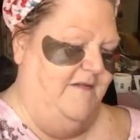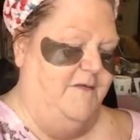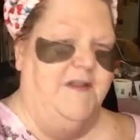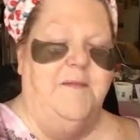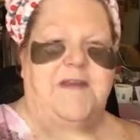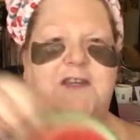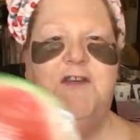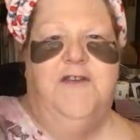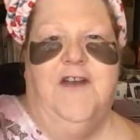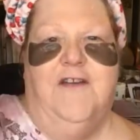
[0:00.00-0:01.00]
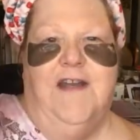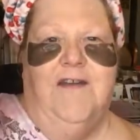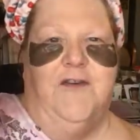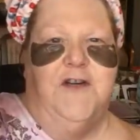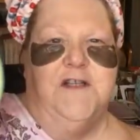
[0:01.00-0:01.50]
Wouldn't that be cute, y'all, to
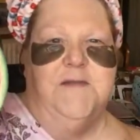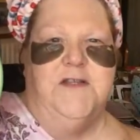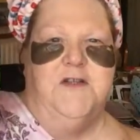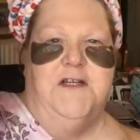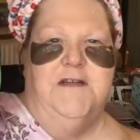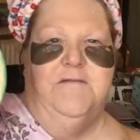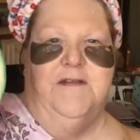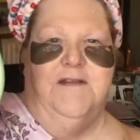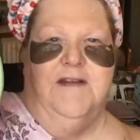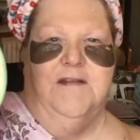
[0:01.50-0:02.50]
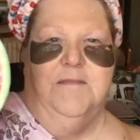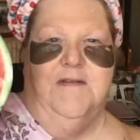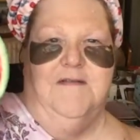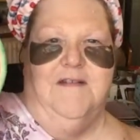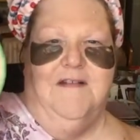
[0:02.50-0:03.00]
have a Christmas tree with nothing but
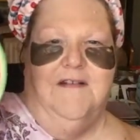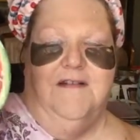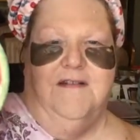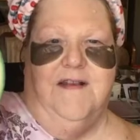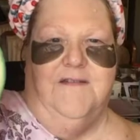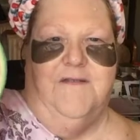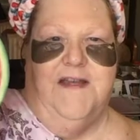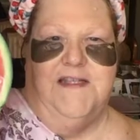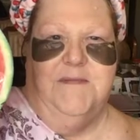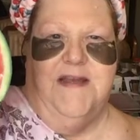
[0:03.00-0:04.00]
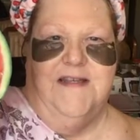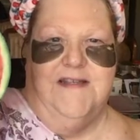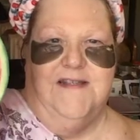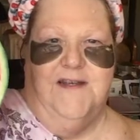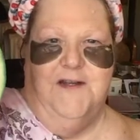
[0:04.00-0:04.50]
like face
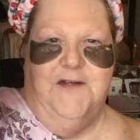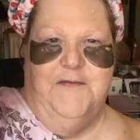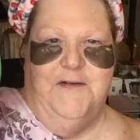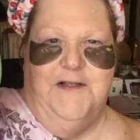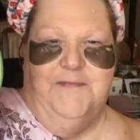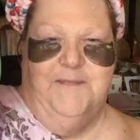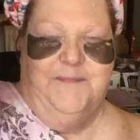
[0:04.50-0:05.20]
masks all over it?